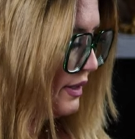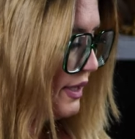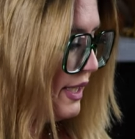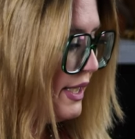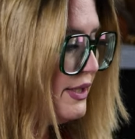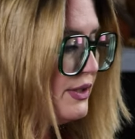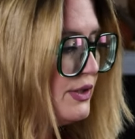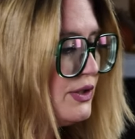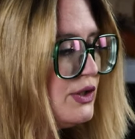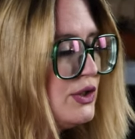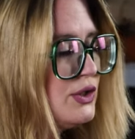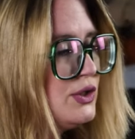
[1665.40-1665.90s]

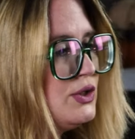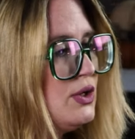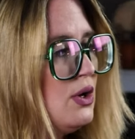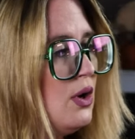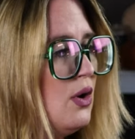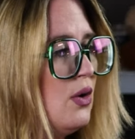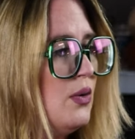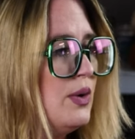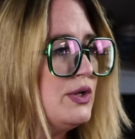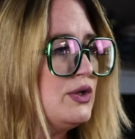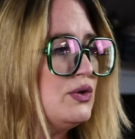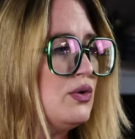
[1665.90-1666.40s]
is
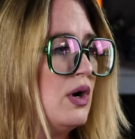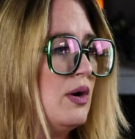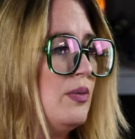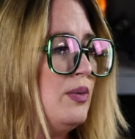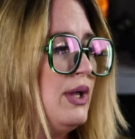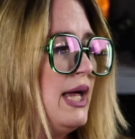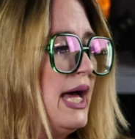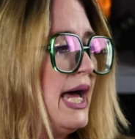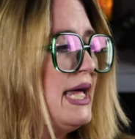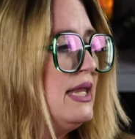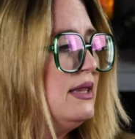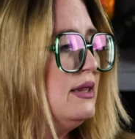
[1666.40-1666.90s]
so adorable.
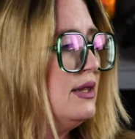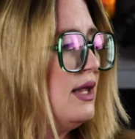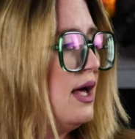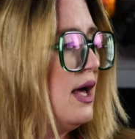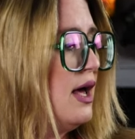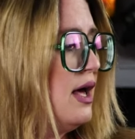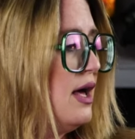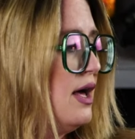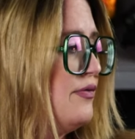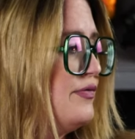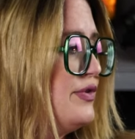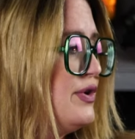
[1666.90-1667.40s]
I
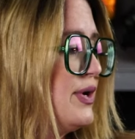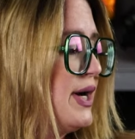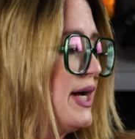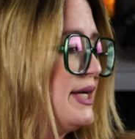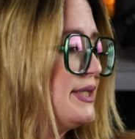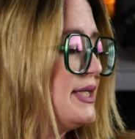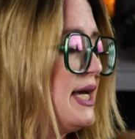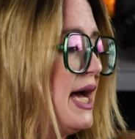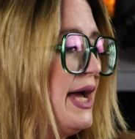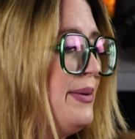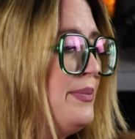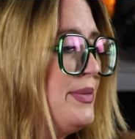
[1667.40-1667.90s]
love you guys.
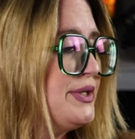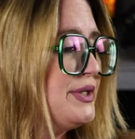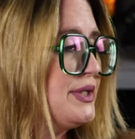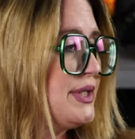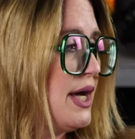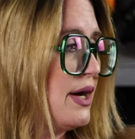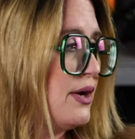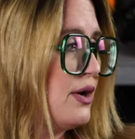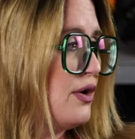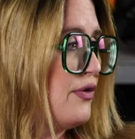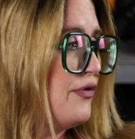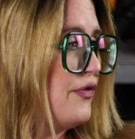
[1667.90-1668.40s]
I'm a
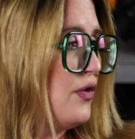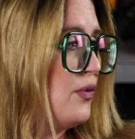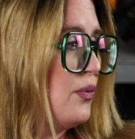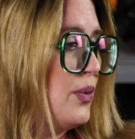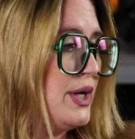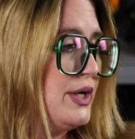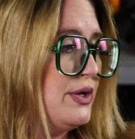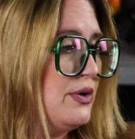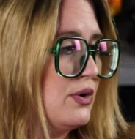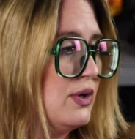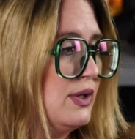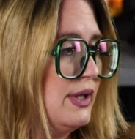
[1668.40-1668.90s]
sucker for
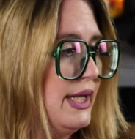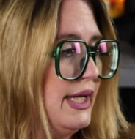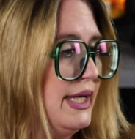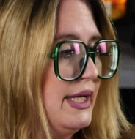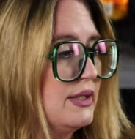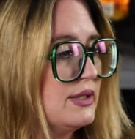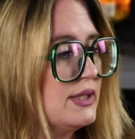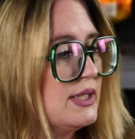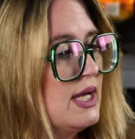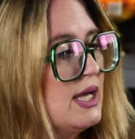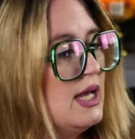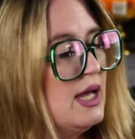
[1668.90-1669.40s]
window
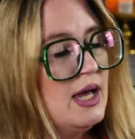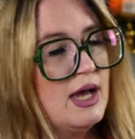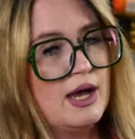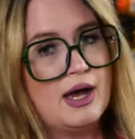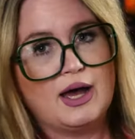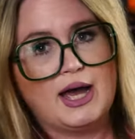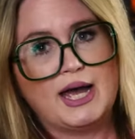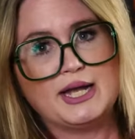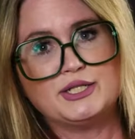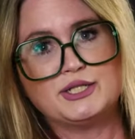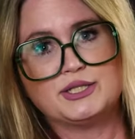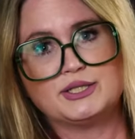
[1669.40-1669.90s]
clings.
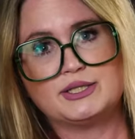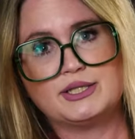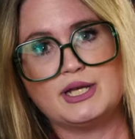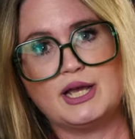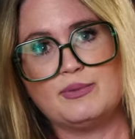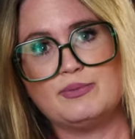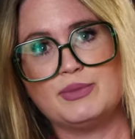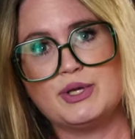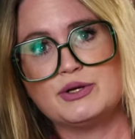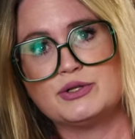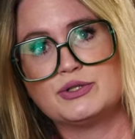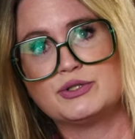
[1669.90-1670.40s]
I just
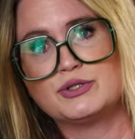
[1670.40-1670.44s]
am. They're